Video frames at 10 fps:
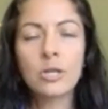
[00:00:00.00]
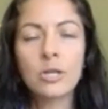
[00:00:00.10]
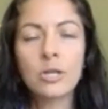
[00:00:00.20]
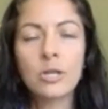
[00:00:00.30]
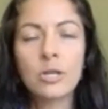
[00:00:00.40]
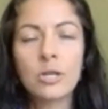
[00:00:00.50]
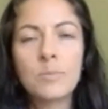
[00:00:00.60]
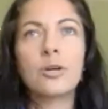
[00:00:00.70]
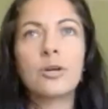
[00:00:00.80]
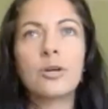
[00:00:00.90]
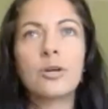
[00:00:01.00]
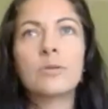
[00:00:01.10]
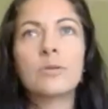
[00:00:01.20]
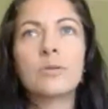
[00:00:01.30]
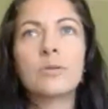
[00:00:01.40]
in terms of
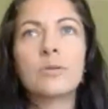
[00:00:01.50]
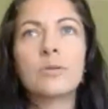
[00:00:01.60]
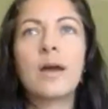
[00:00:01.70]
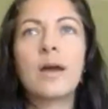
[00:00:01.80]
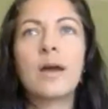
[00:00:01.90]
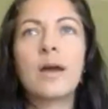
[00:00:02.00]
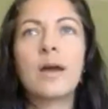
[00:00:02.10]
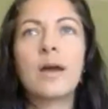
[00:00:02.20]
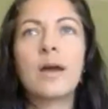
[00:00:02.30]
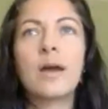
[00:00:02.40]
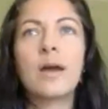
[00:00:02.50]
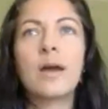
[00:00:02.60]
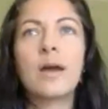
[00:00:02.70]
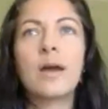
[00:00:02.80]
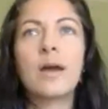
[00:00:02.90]
herbs, so everyone that goes
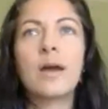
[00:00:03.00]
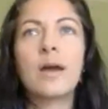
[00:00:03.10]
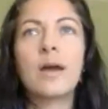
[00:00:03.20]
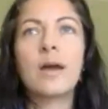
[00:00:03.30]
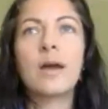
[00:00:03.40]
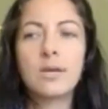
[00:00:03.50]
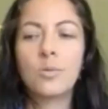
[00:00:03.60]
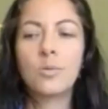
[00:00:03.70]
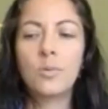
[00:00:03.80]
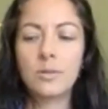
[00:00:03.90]
through the cleanse